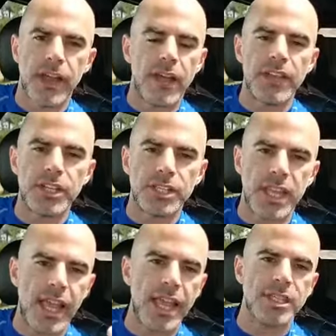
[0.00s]
around. They just
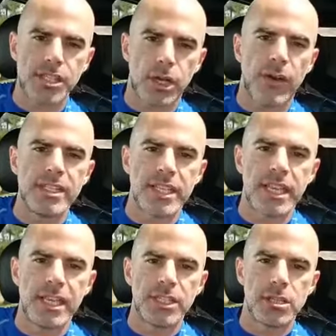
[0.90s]
said, "Hey, he's just a crazy
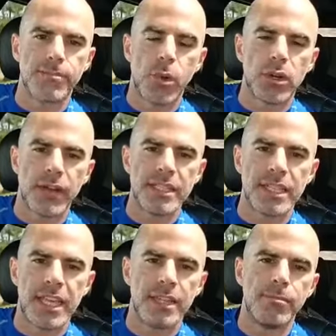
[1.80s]
kid. He's just a bored, crazy
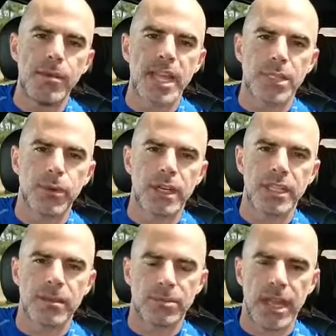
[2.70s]
kid." Maybe that's what it
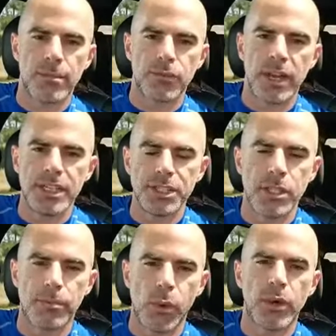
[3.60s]
is sometimes, right? Just
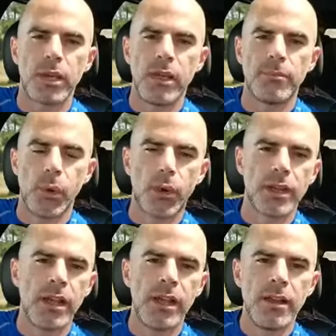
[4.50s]
a bored,
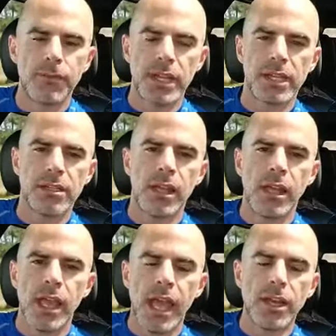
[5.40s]
bored, freaking
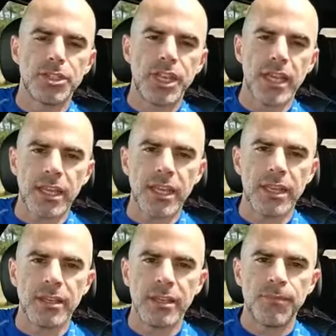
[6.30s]
energetic
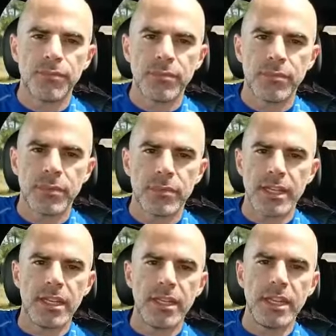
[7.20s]
kid that
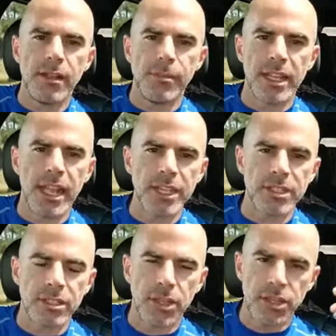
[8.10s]
didn't need any
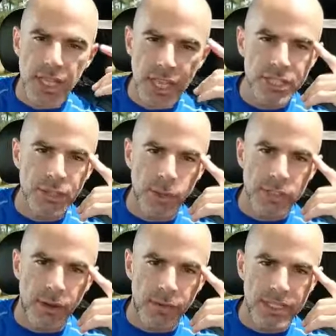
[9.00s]
medication. Good thing that shit
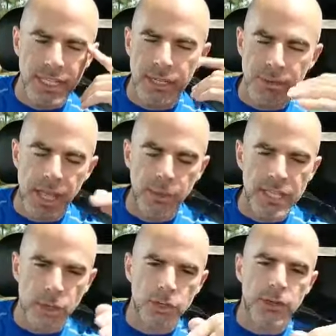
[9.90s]
wasn't around when I was a kid. But anyway,
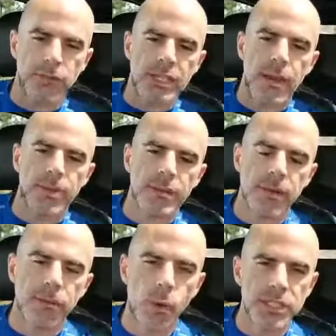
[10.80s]
that's a whole different topic.
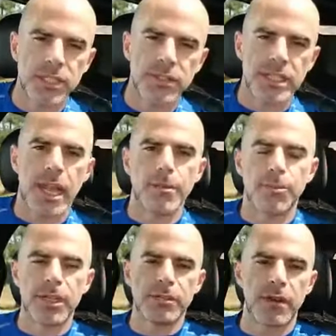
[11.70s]
Of course, there's a time and a
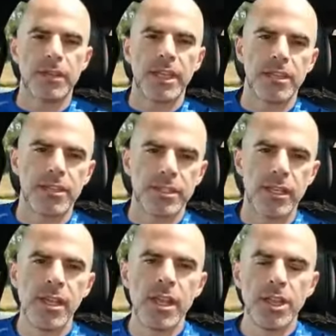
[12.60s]
place for everything, and there's,
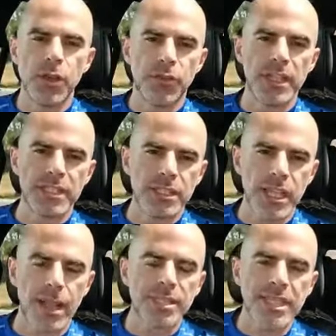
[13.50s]
you know, things,
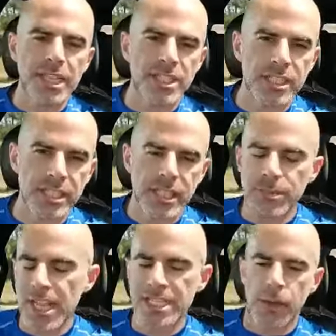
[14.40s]
times that that shit is needed. But
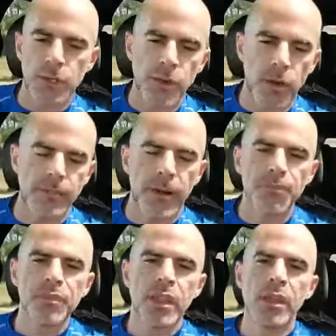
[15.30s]
that's not what we're talking about.
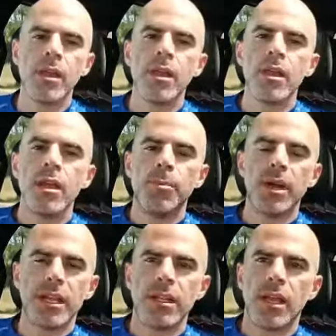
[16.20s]

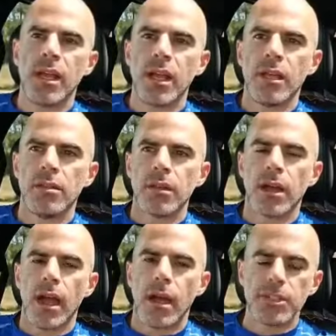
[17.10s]
But
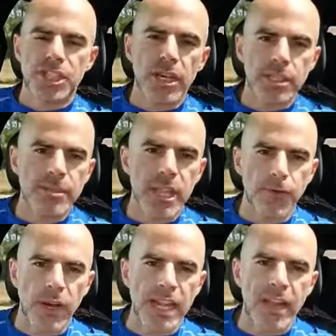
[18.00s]
I'm gonna share some stuff
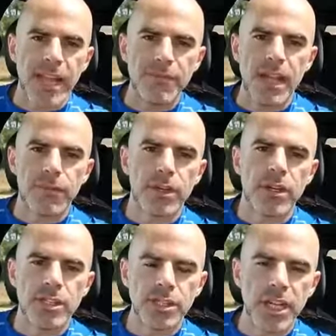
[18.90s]
right now that I've never
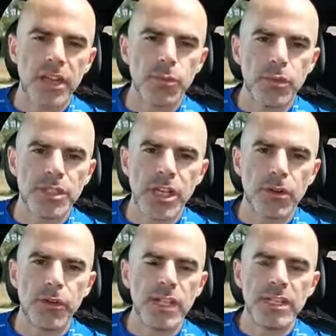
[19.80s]
shared
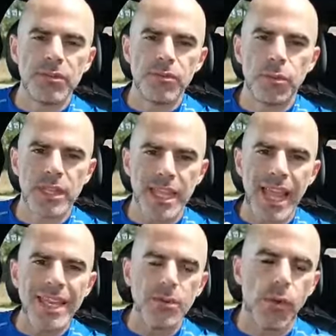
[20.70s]
shared really with
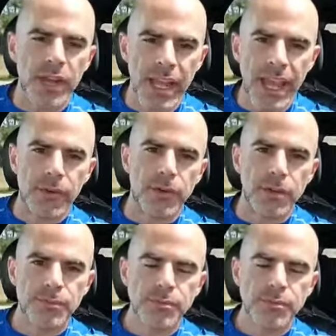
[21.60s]
anyone ever.